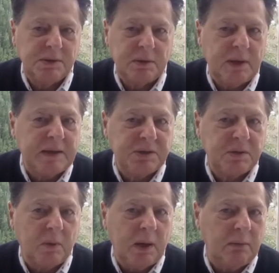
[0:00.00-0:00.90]
the last
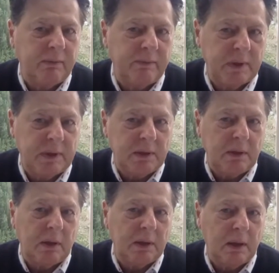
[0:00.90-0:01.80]
12 of it in
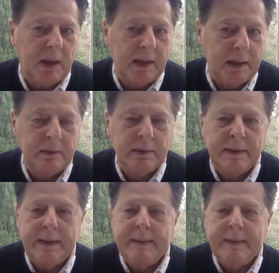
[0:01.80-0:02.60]
online.